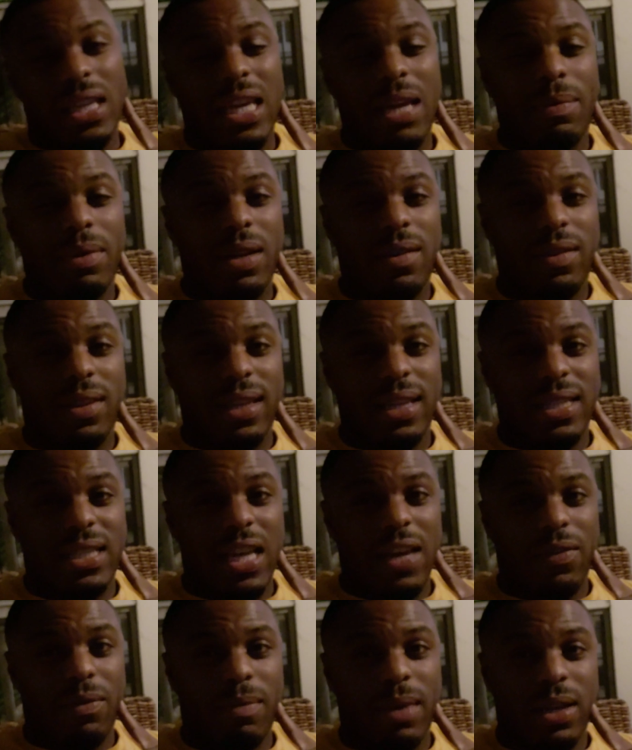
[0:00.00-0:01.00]
keeping everything
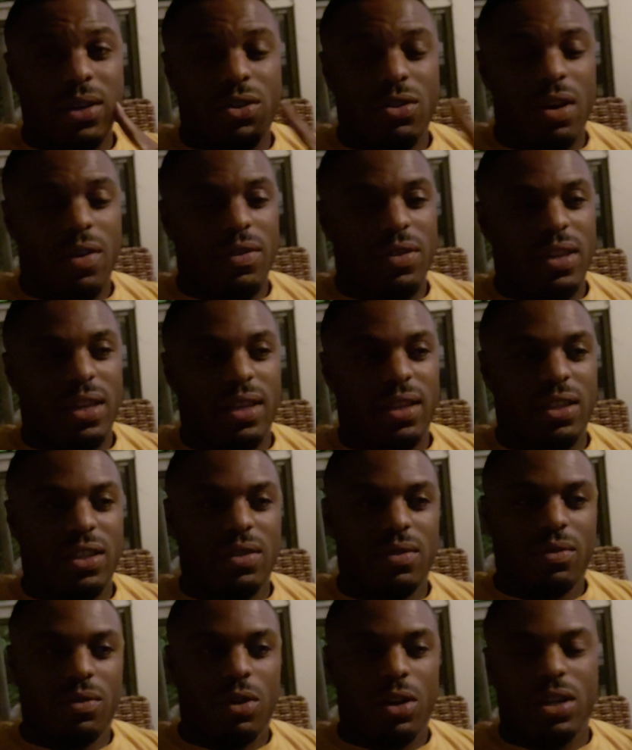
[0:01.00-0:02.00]
safe and making sure
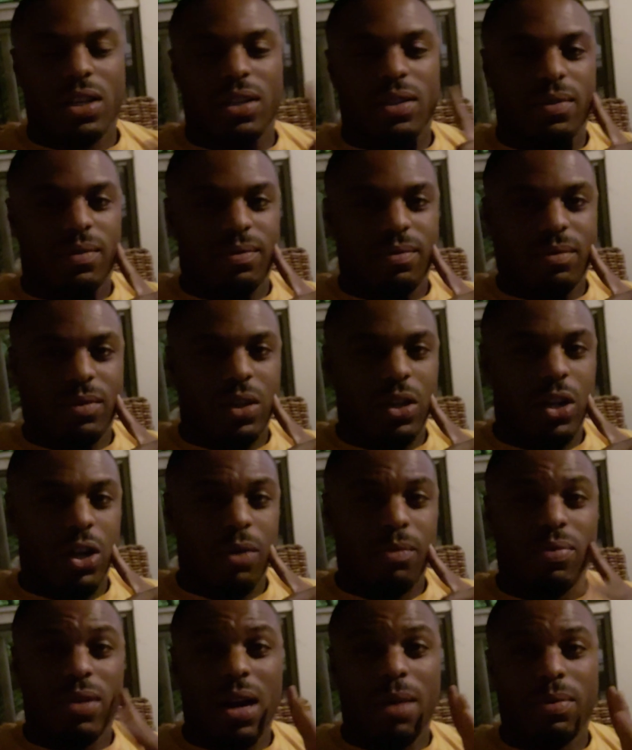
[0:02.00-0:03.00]
everything working, you know,
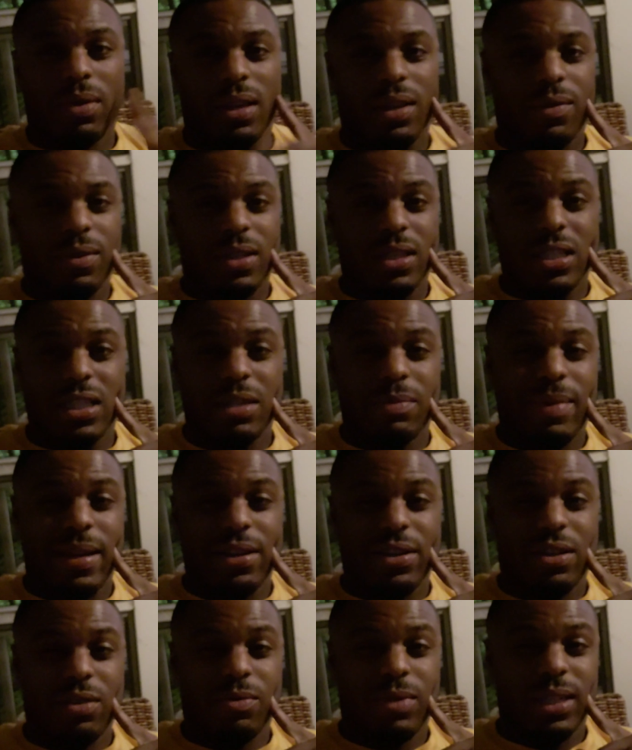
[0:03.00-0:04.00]
properly with the
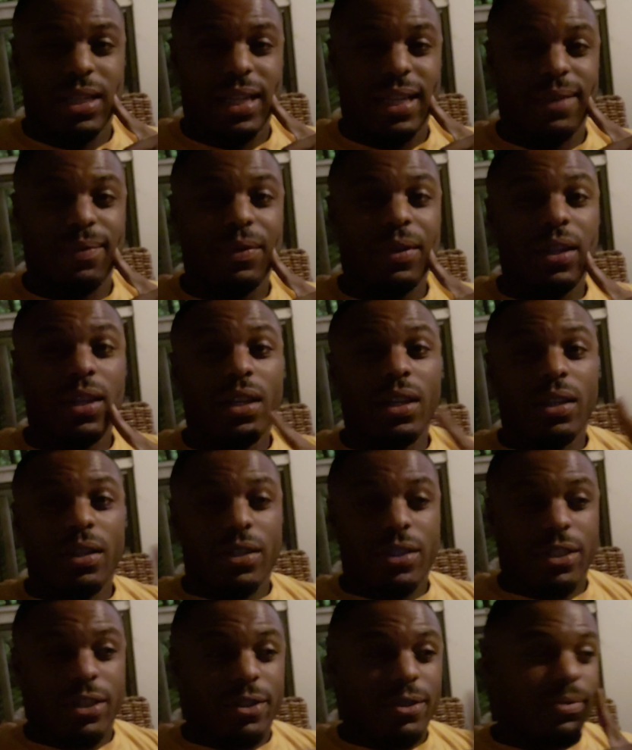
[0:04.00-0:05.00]
suspension and whatnot.
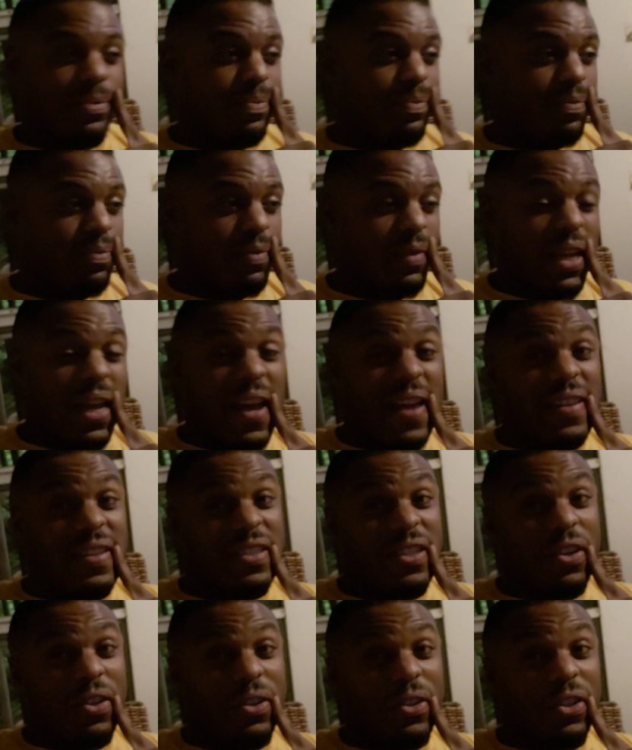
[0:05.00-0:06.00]
So, as the
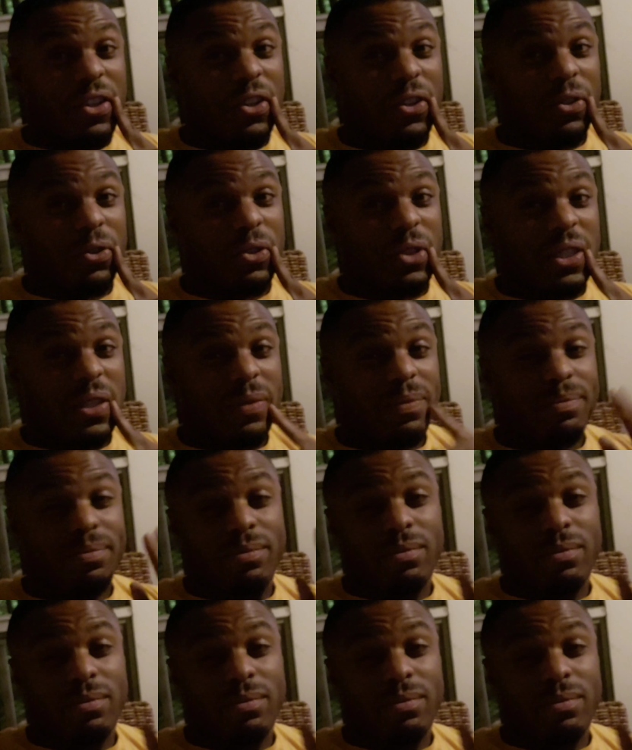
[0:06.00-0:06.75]
slogan goes,